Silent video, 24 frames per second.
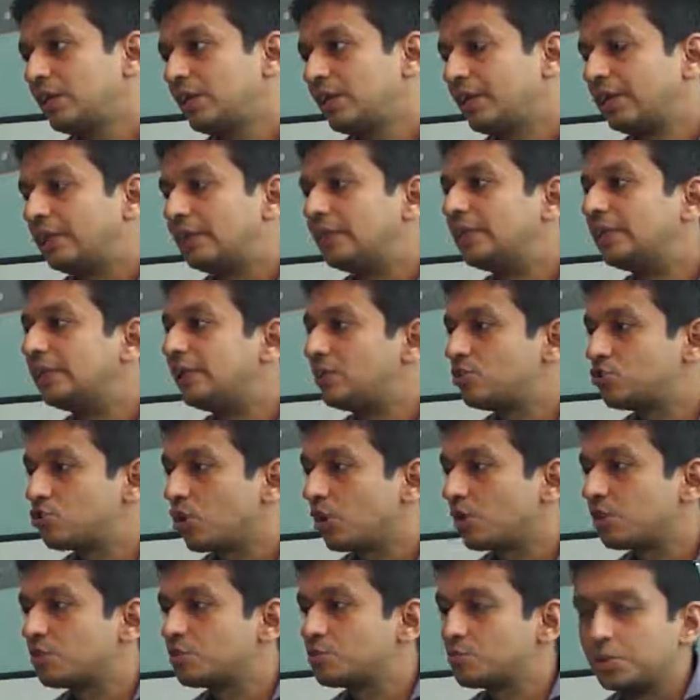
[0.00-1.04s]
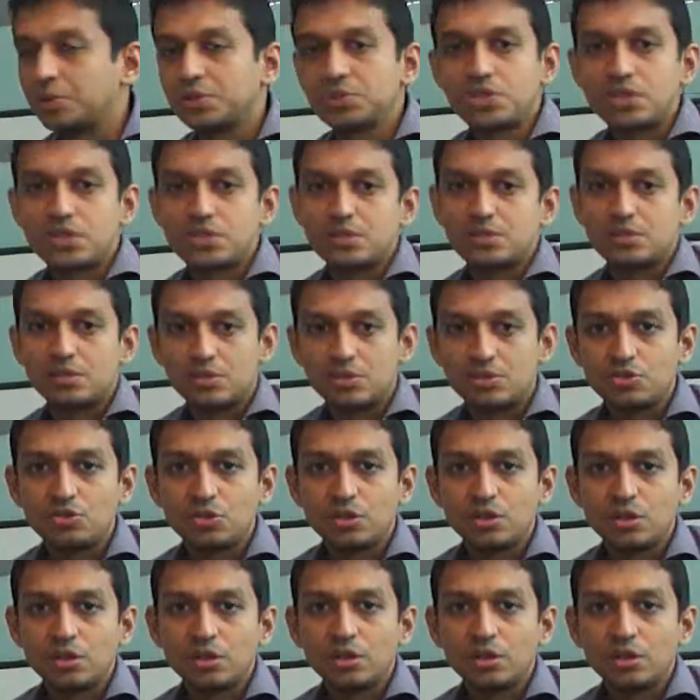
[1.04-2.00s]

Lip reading: in the insurance purchase decision.